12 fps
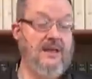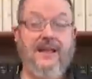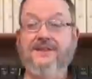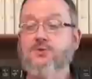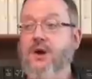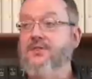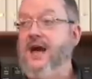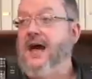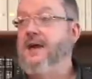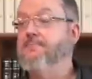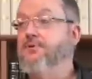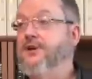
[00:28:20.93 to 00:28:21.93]
That's why the
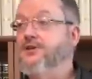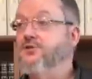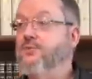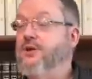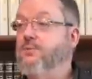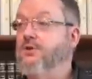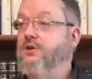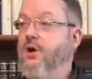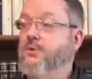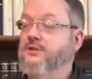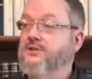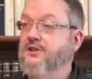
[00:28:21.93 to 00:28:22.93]
high priest, when he would
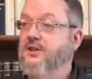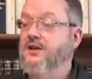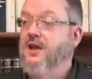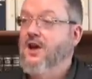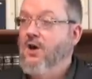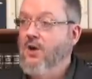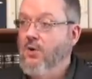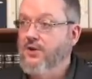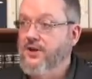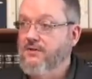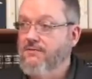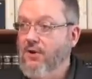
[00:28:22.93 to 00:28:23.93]
go into the
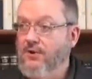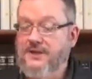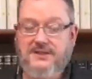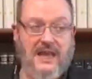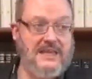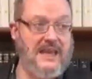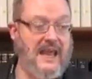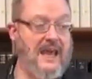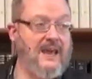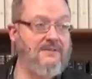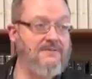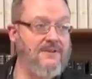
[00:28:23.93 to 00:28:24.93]
Holy of Holies, had to
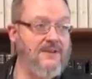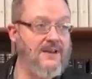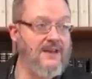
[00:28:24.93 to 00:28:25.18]
have